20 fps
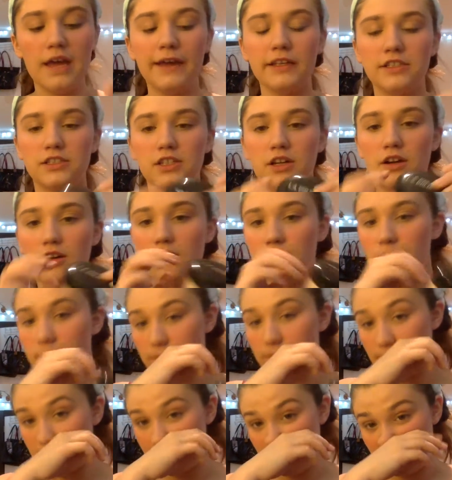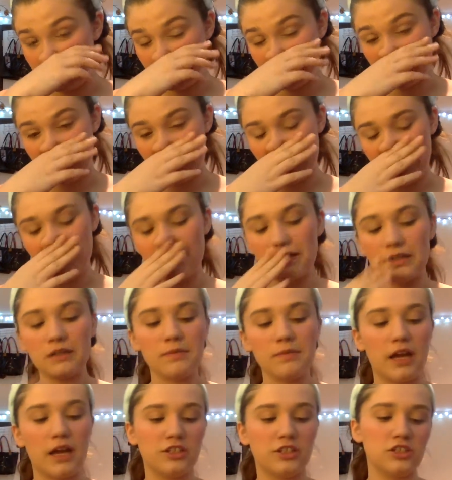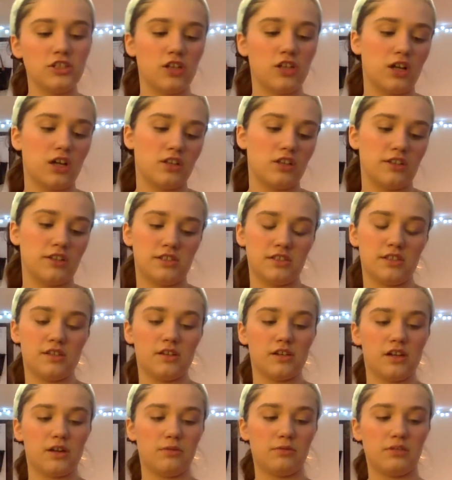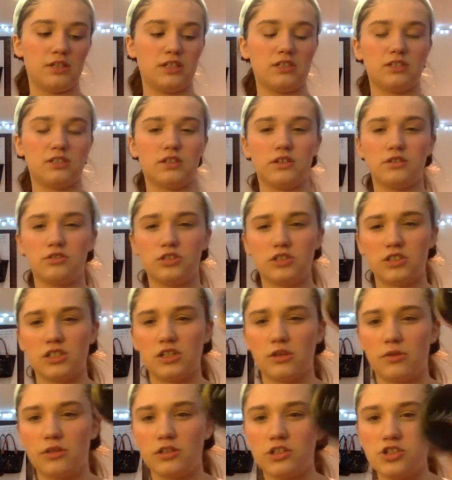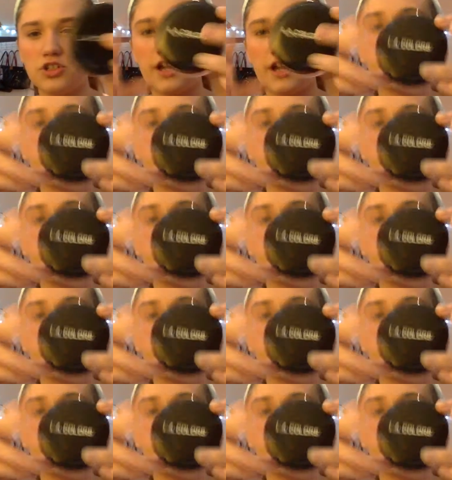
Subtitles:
So I just got this a couple days ago just because I wanted to try